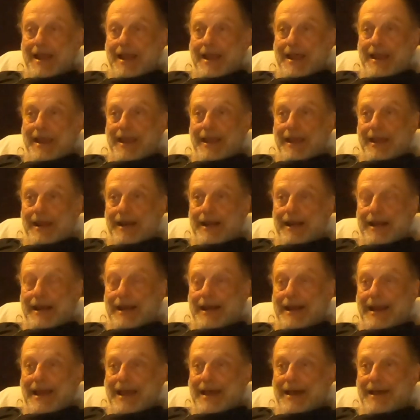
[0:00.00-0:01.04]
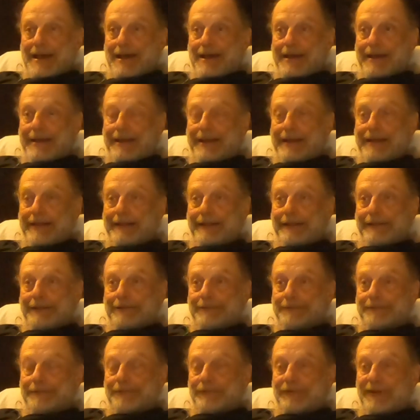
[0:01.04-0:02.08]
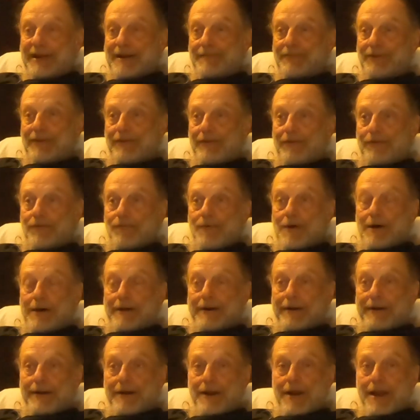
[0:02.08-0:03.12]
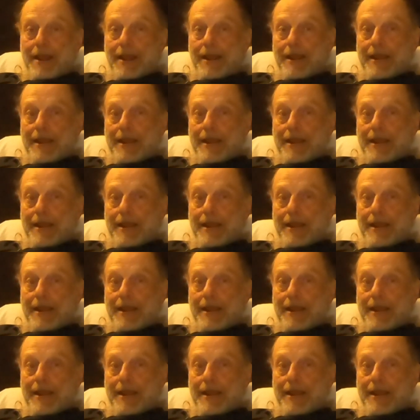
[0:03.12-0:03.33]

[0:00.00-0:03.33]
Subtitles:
and I grabbed a little water